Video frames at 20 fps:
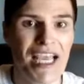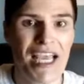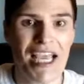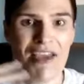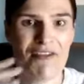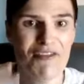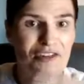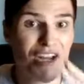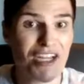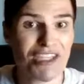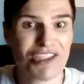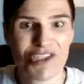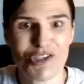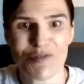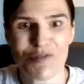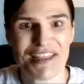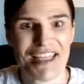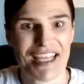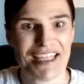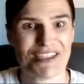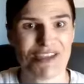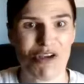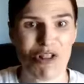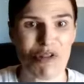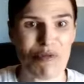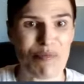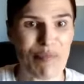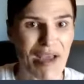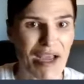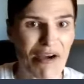If you're not sure what that's
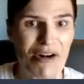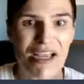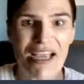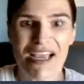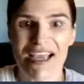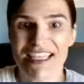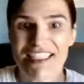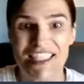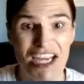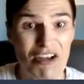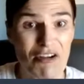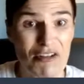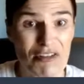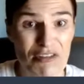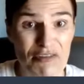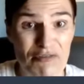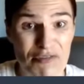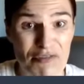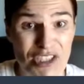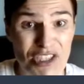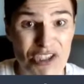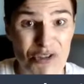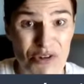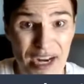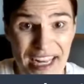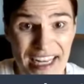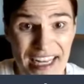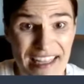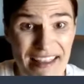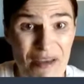all about, check out the free
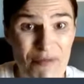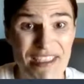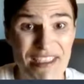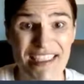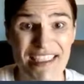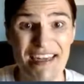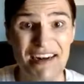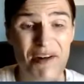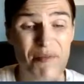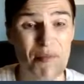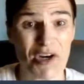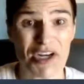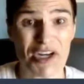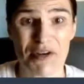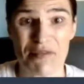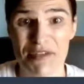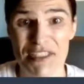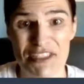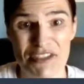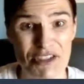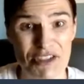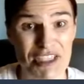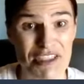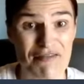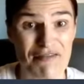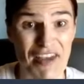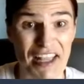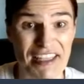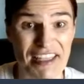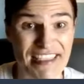training that we did on market research
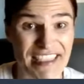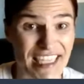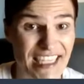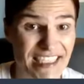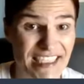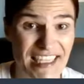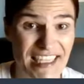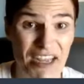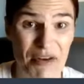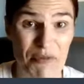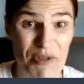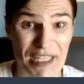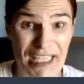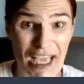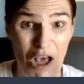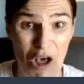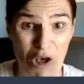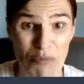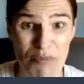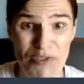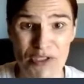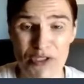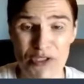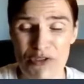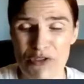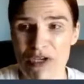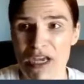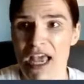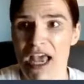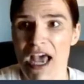and validation. That really helps
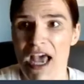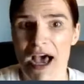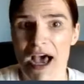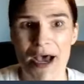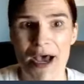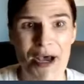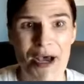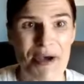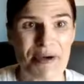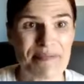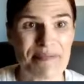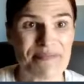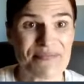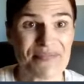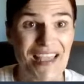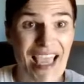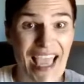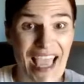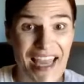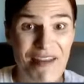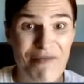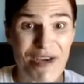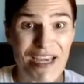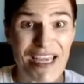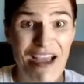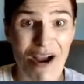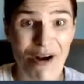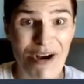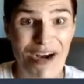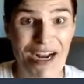you.
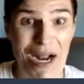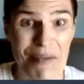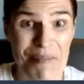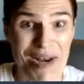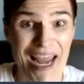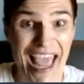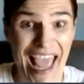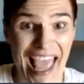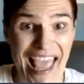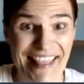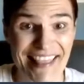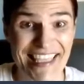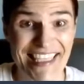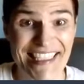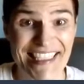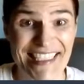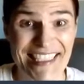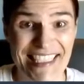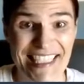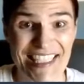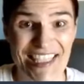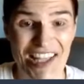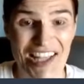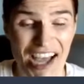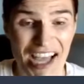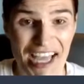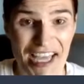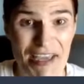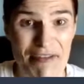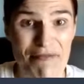Anyway, all right, I'm going to end this
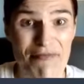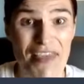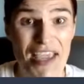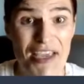live.